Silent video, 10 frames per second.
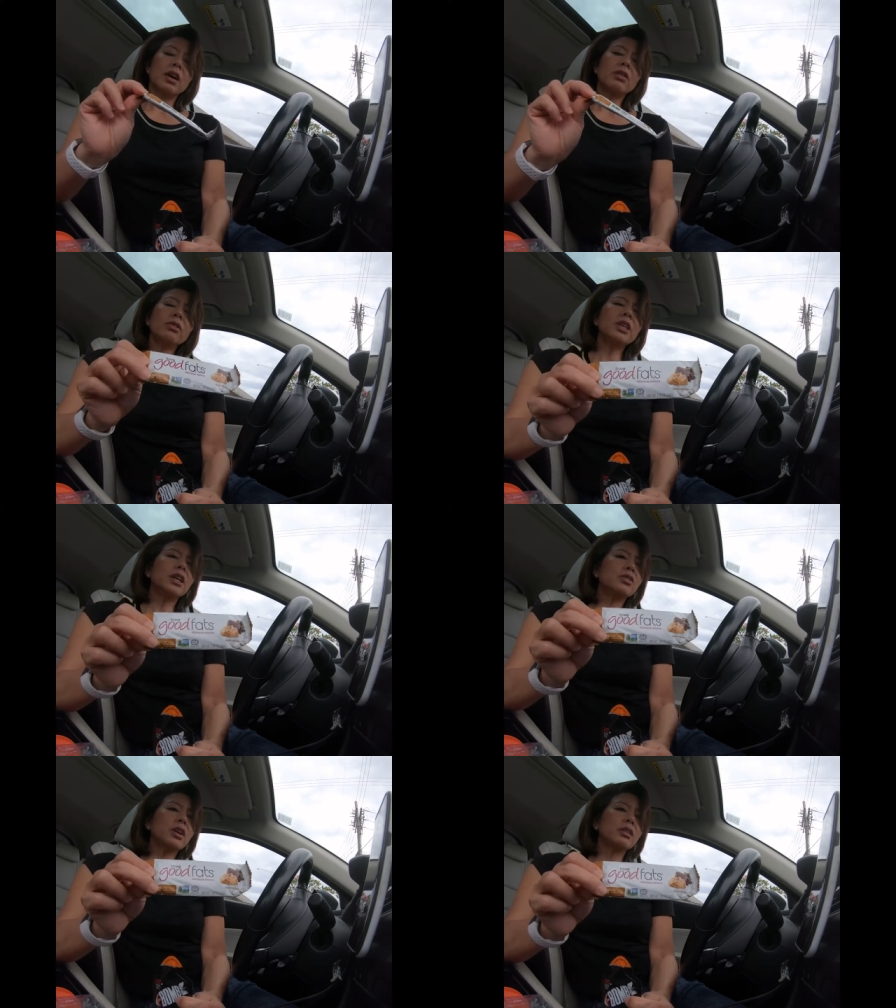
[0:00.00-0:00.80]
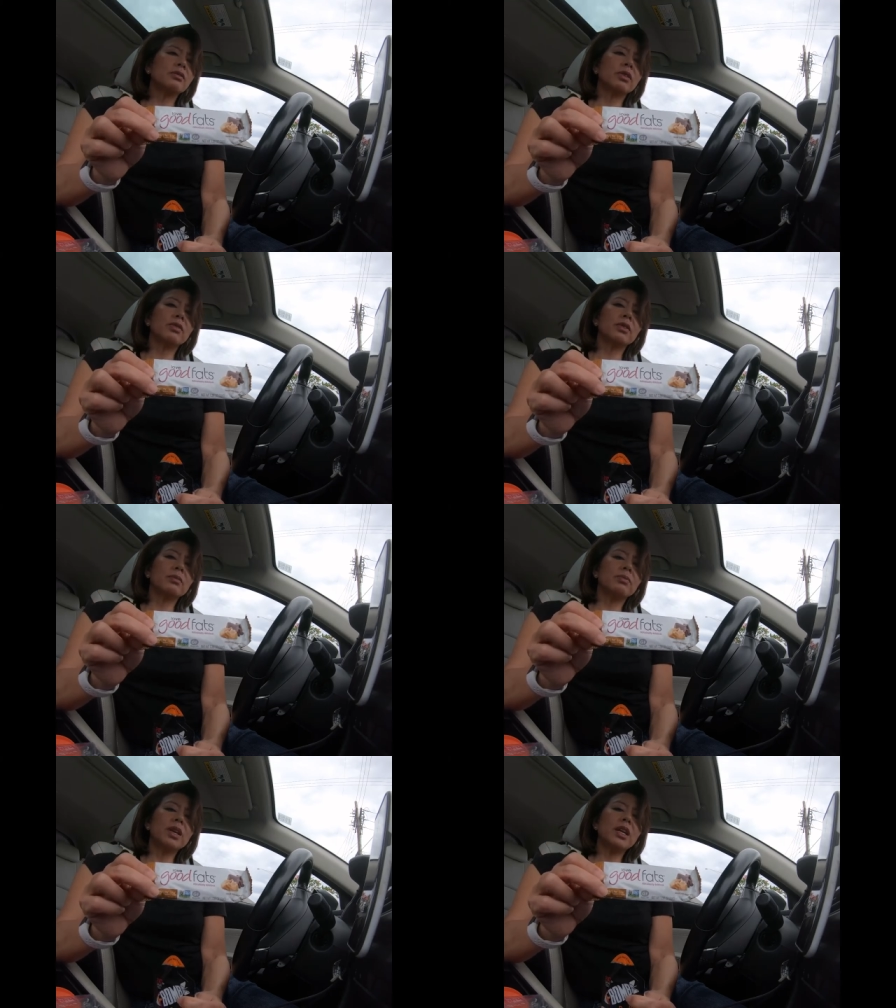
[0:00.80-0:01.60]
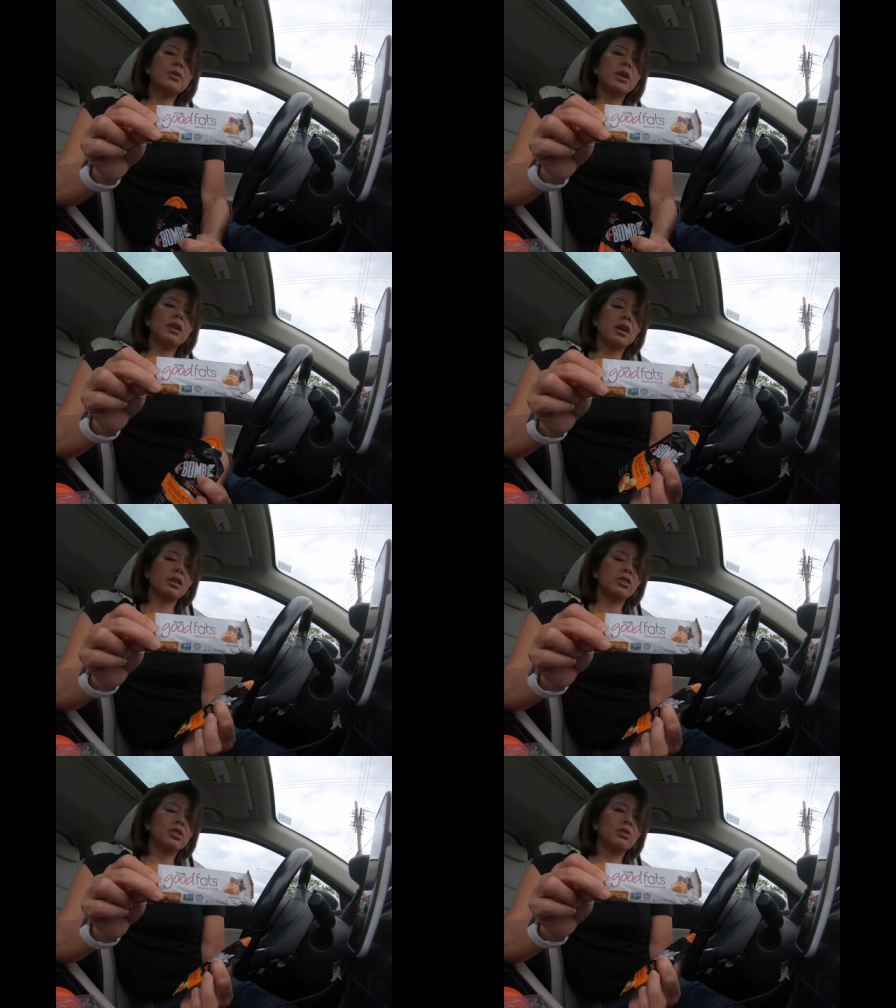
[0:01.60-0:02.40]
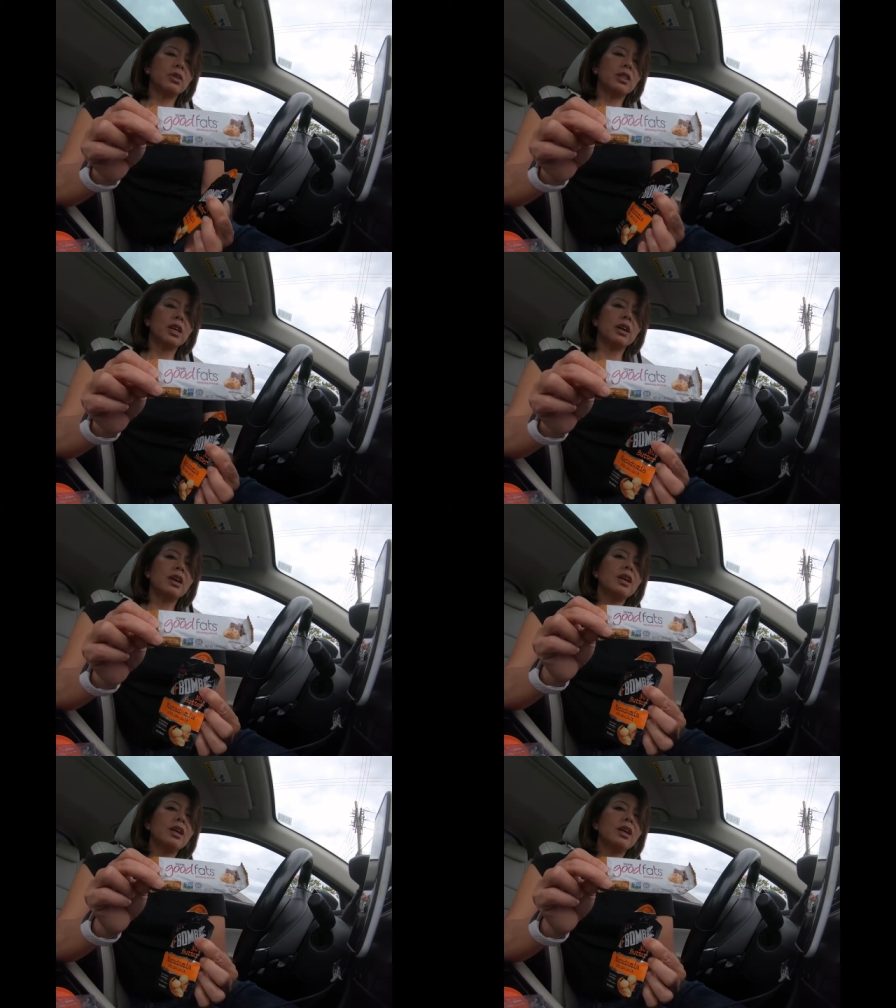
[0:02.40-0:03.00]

I don't think I tried this flavor, but anyway, I'll let you know what I think.